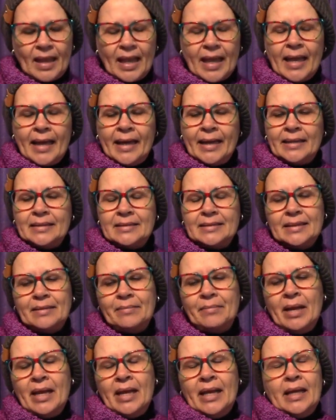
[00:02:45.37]

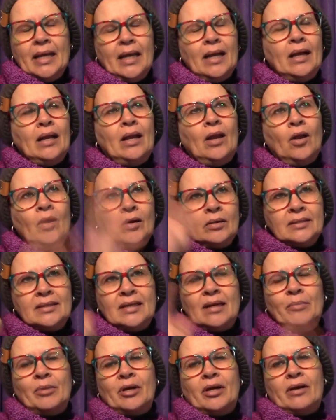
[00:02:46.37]
And long
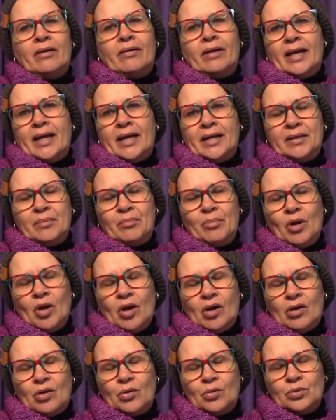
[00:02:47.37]
time ago I had a
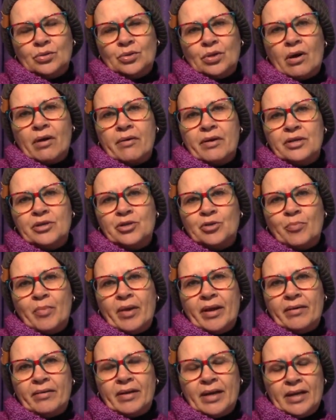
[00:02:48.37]
blog called Orange
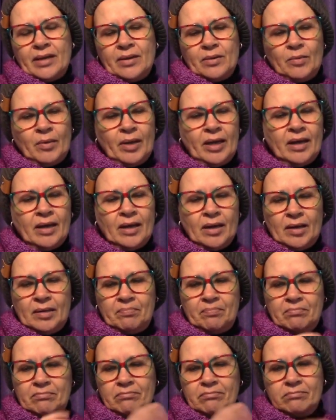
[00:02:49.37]
Mary, where I
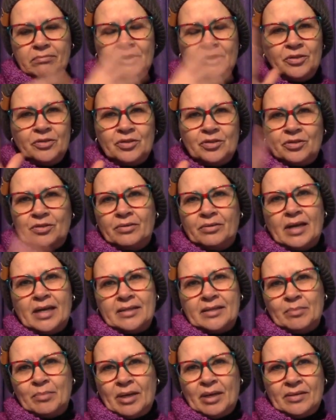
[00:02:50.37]
used to
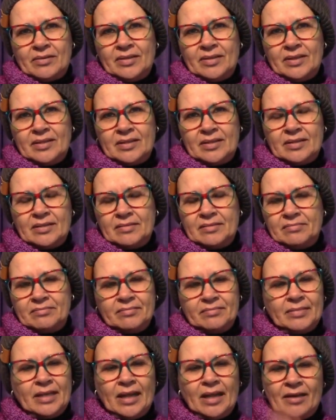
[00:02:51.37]
write about these
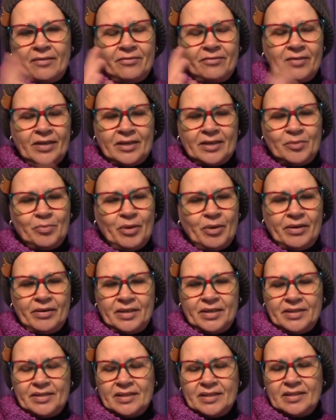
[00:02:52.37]
life
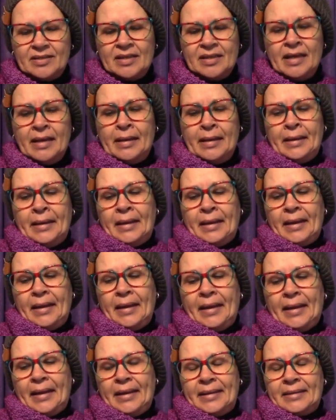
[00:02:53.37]
experiences.
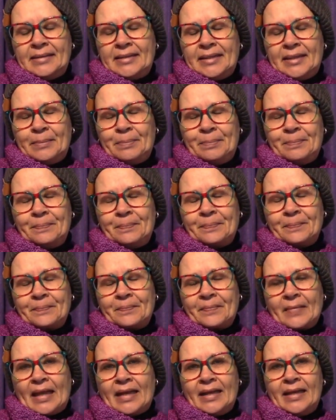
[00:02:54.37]
And
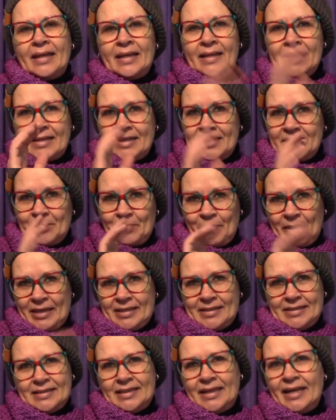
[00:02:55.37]
in this
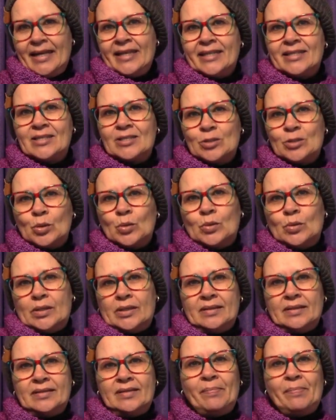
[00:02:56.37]
pattern, Let's
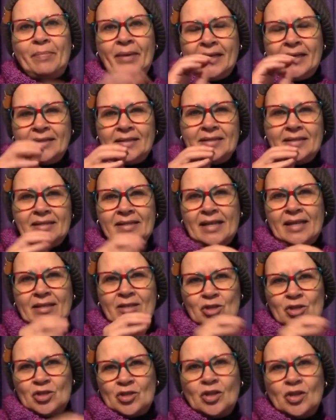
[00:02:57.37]
Talk, the patterns
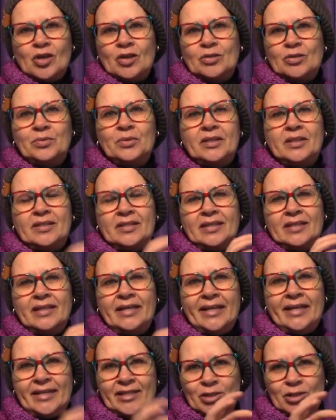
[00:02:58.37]
that start with
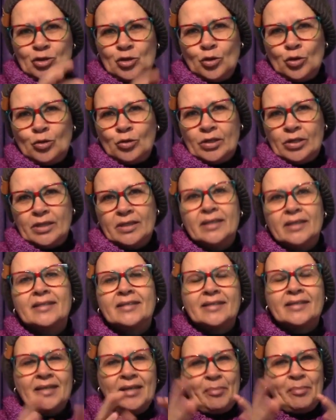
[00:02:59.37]
Let's Talk
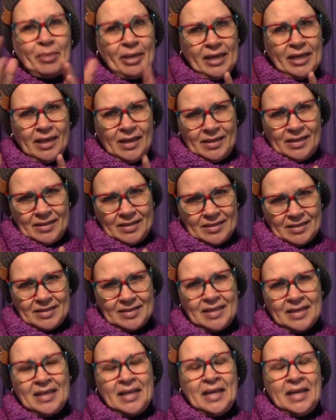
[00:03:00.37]
is going to be like this.